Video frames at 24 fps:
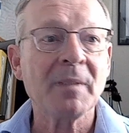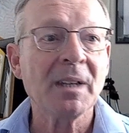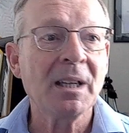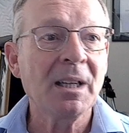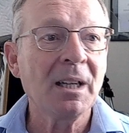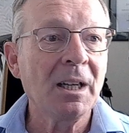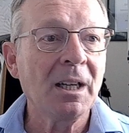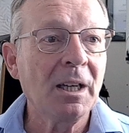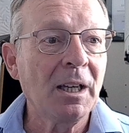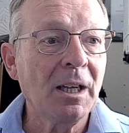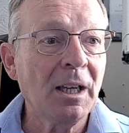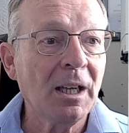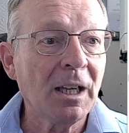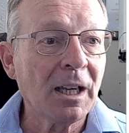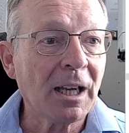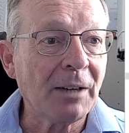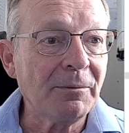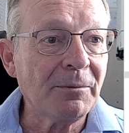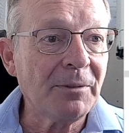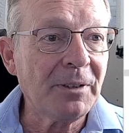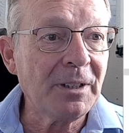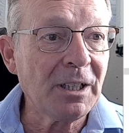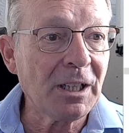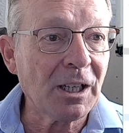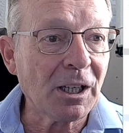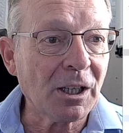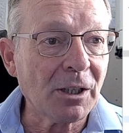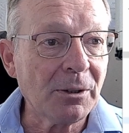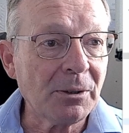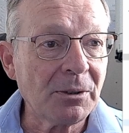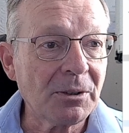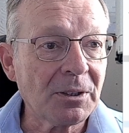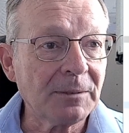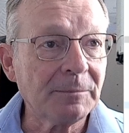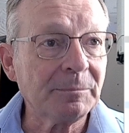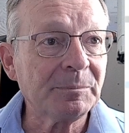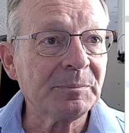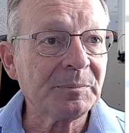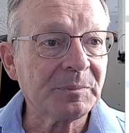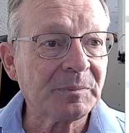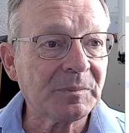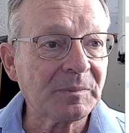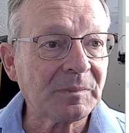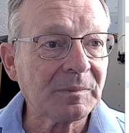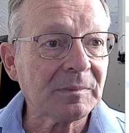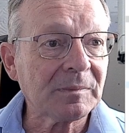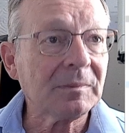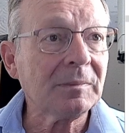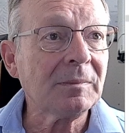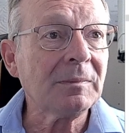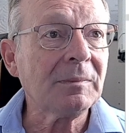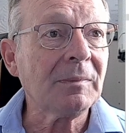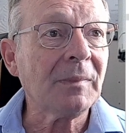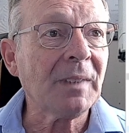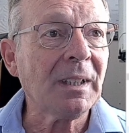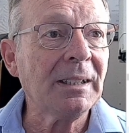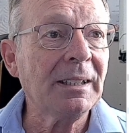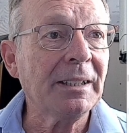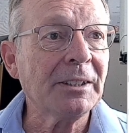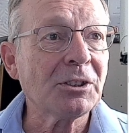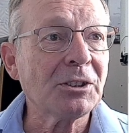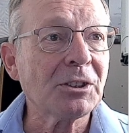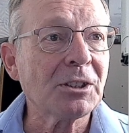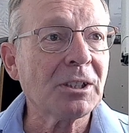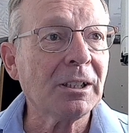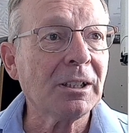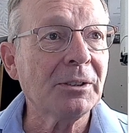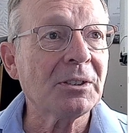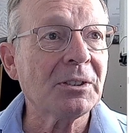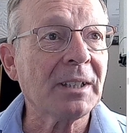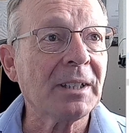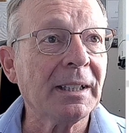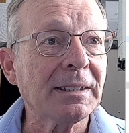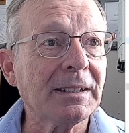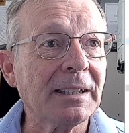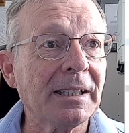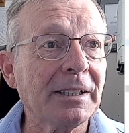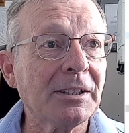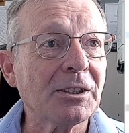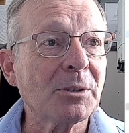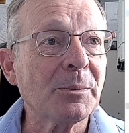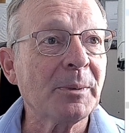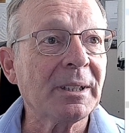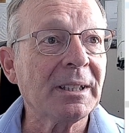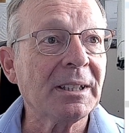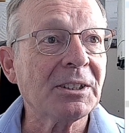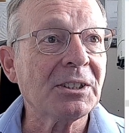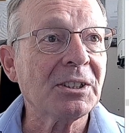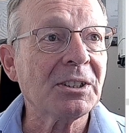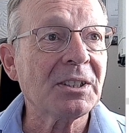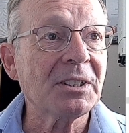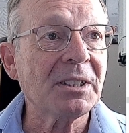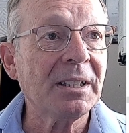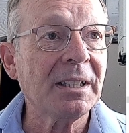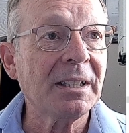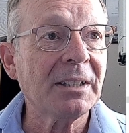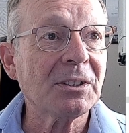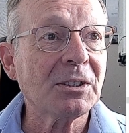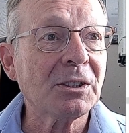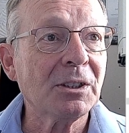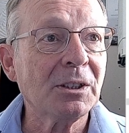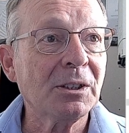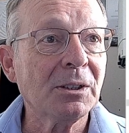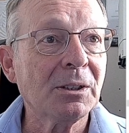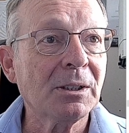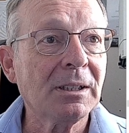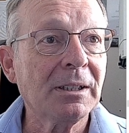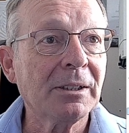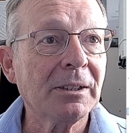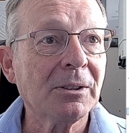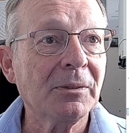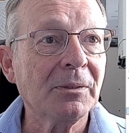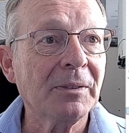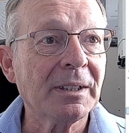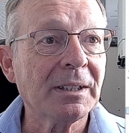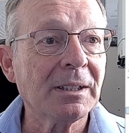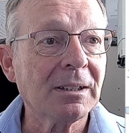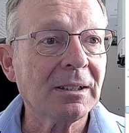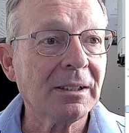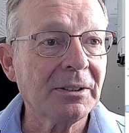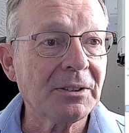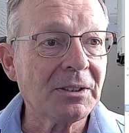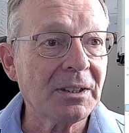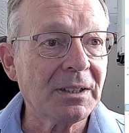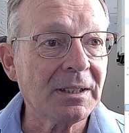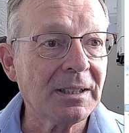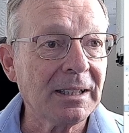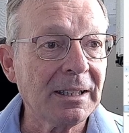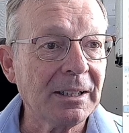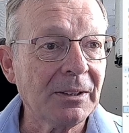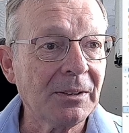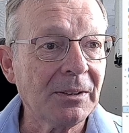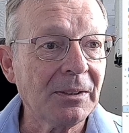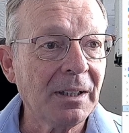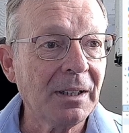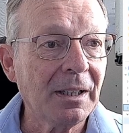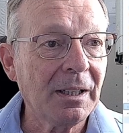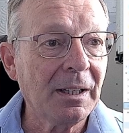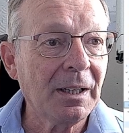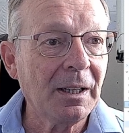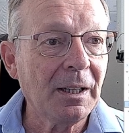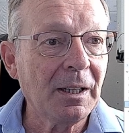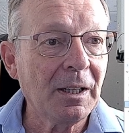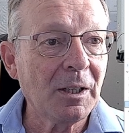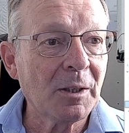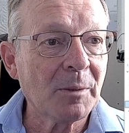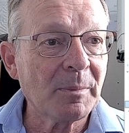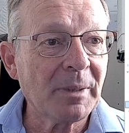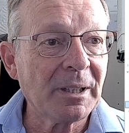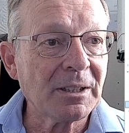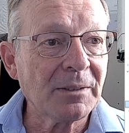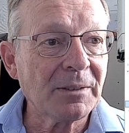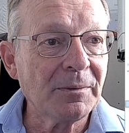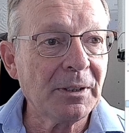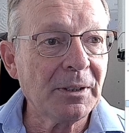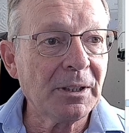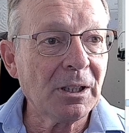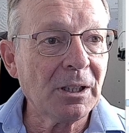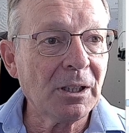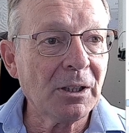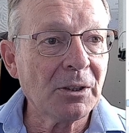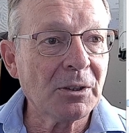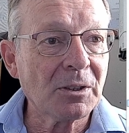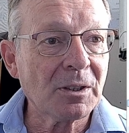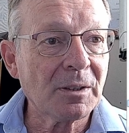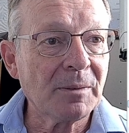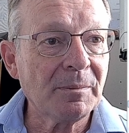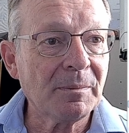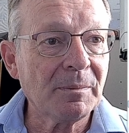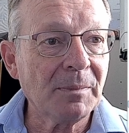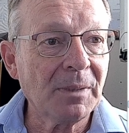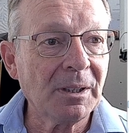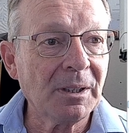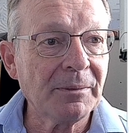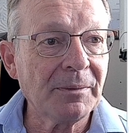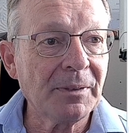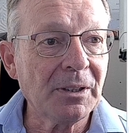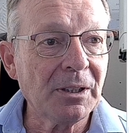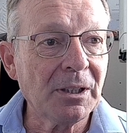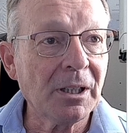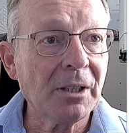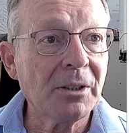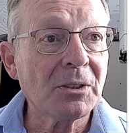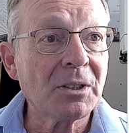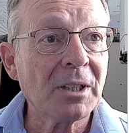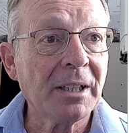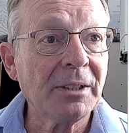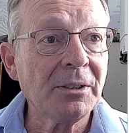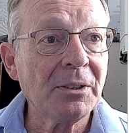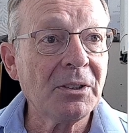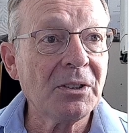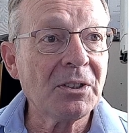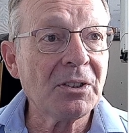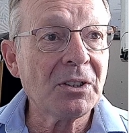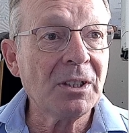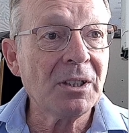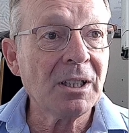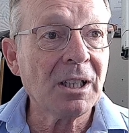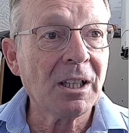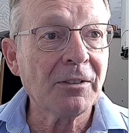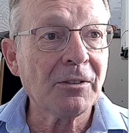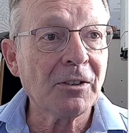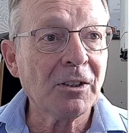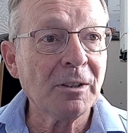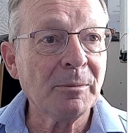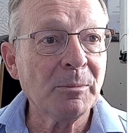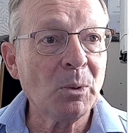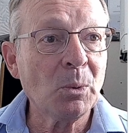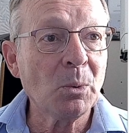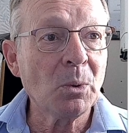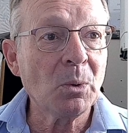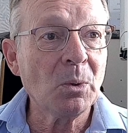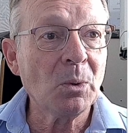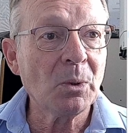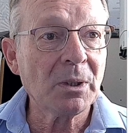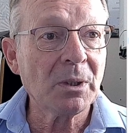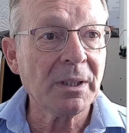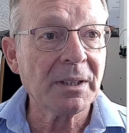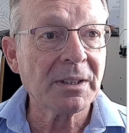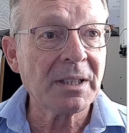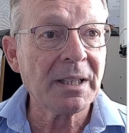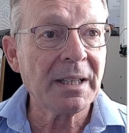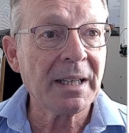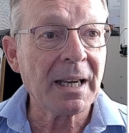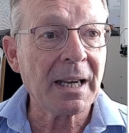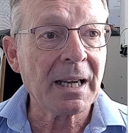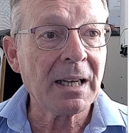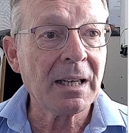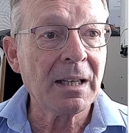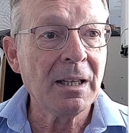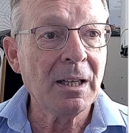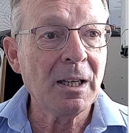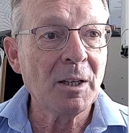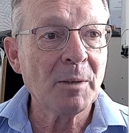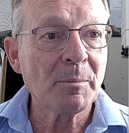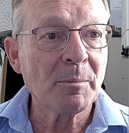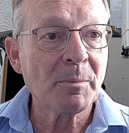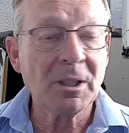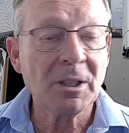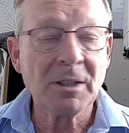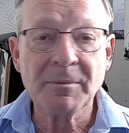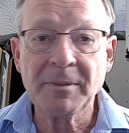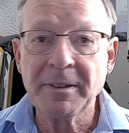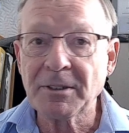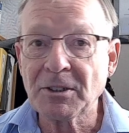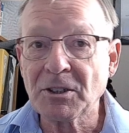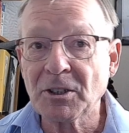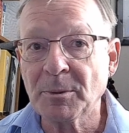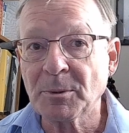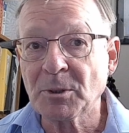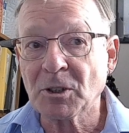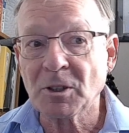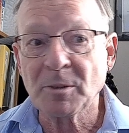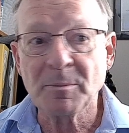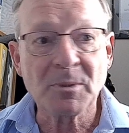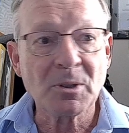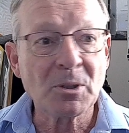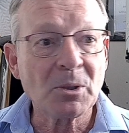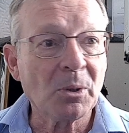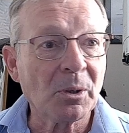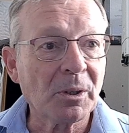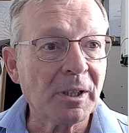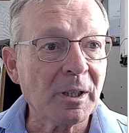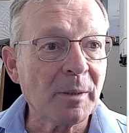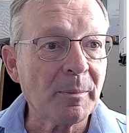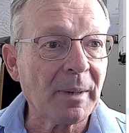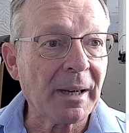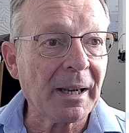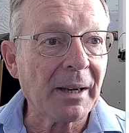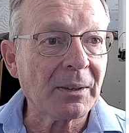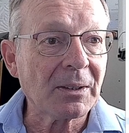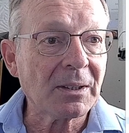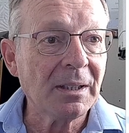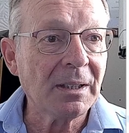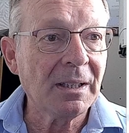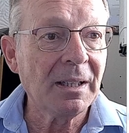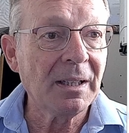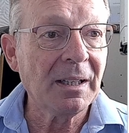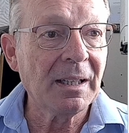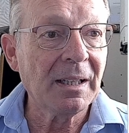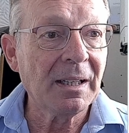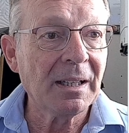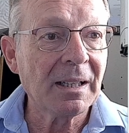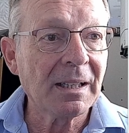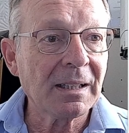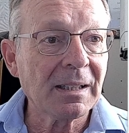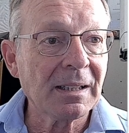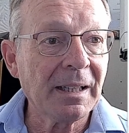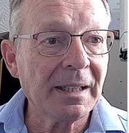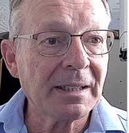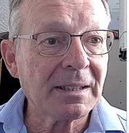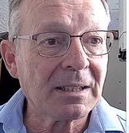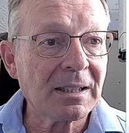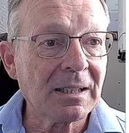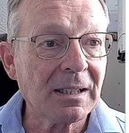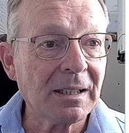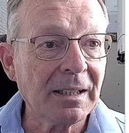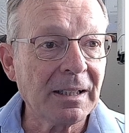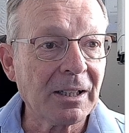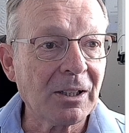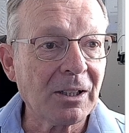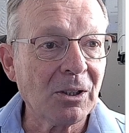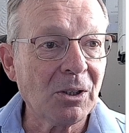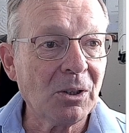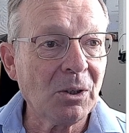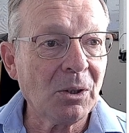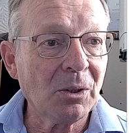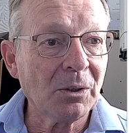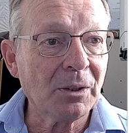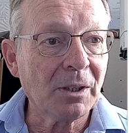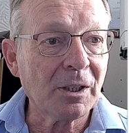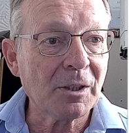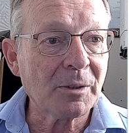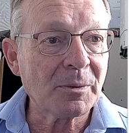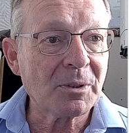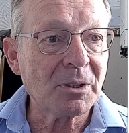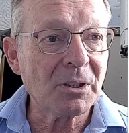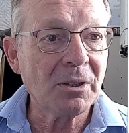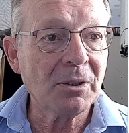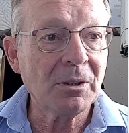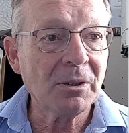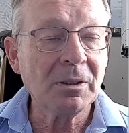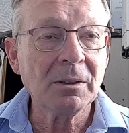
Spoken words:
And videos. Let's just close that down so we can actually see it. So click on there to close it down. Back to videos, my videos, and you can see I've got them all organised here by the various subjects I've been talking about. Let's click on Home Secure.